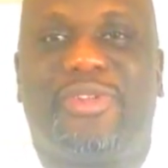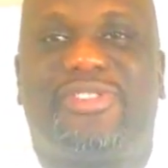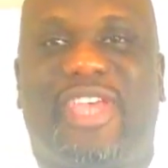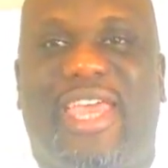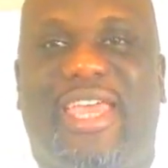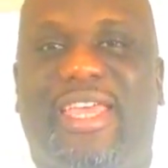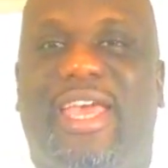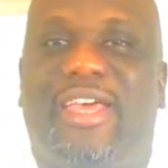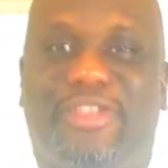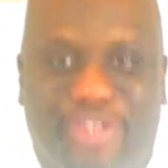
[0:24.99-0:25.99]
were
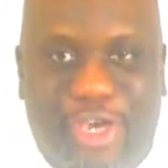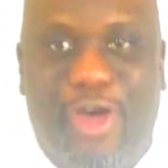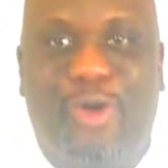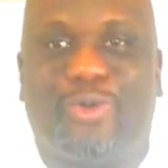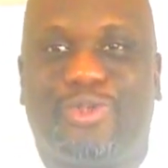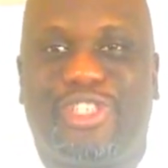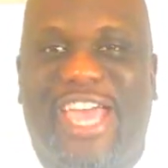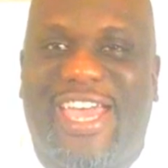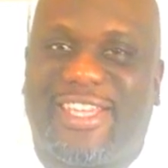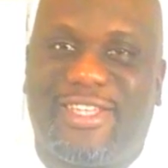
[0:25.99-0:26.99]
saying, "Go,
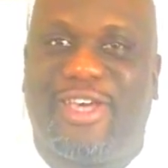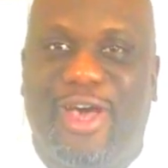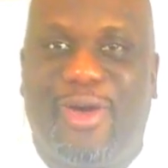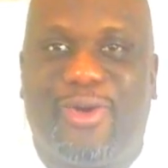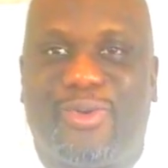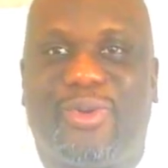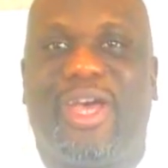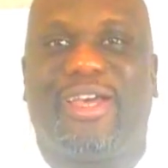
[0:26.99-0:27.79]
Jack, go!